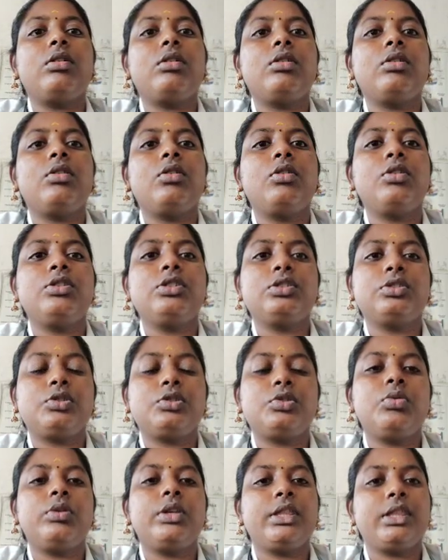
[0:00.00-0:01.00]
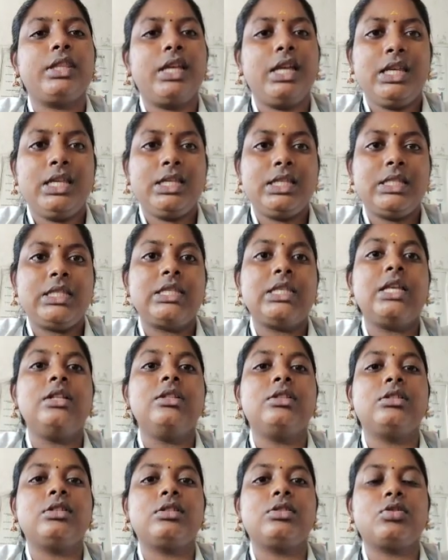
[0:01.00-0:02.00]
goes through in the
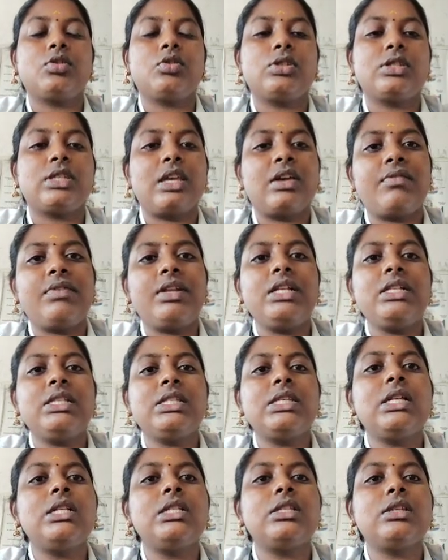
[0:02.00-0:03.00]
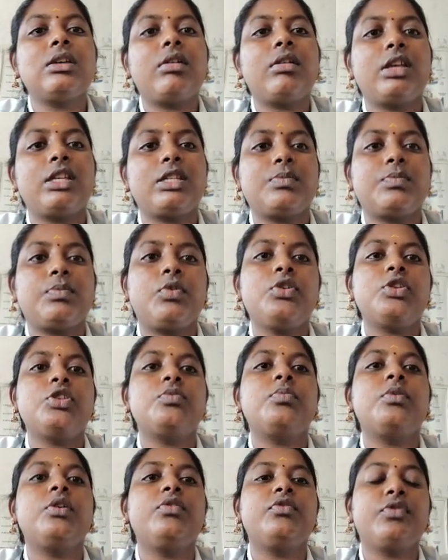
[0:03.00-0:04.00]
cells. So several cells are
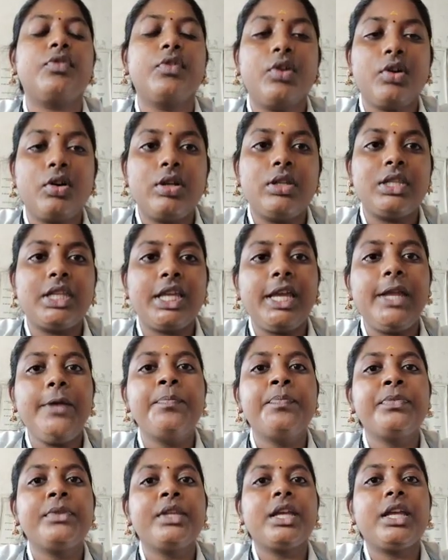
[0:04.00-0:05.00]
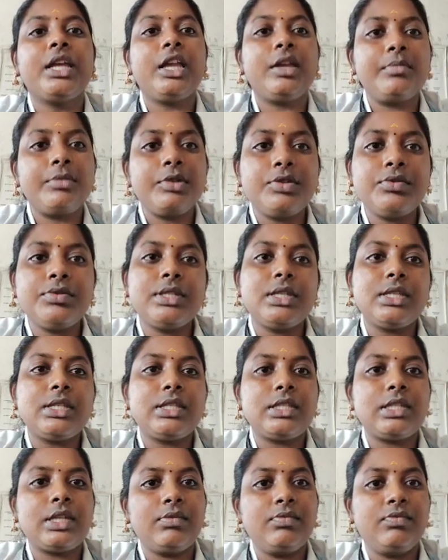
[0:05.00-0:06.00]
responsible for the immune
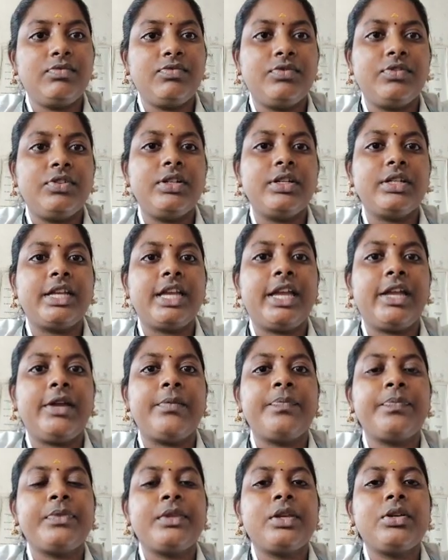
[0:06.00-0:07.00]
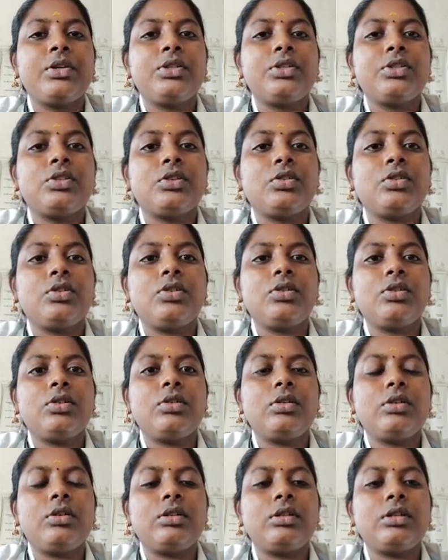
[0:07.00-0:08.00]
system working.
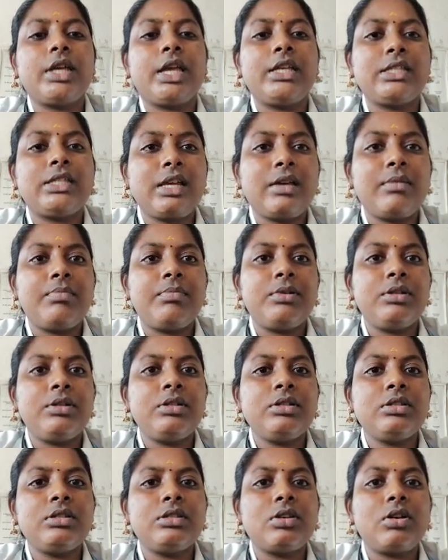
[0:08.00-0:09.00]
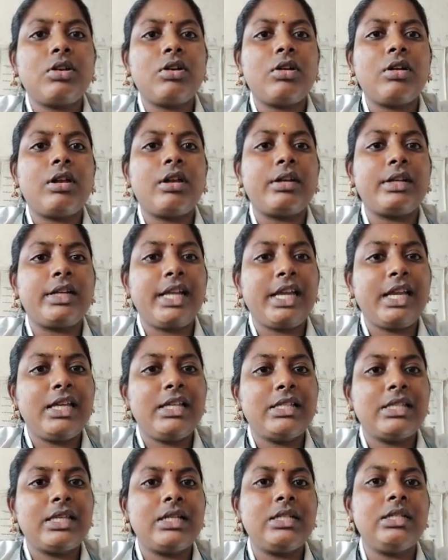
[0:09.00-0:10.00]
So examples are T
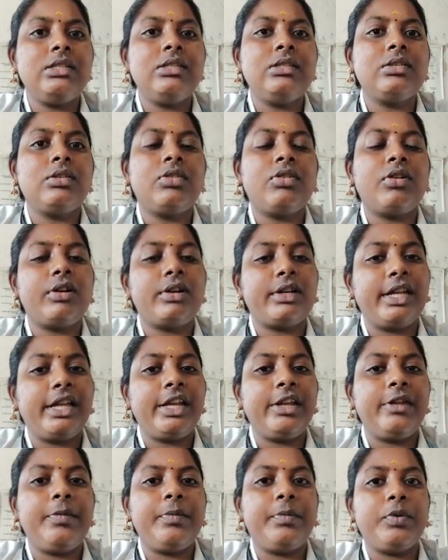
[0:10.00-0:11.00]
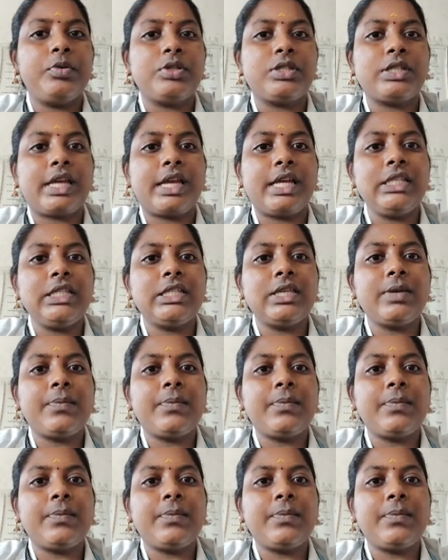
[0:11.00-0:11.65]
cells or T lymphocytes,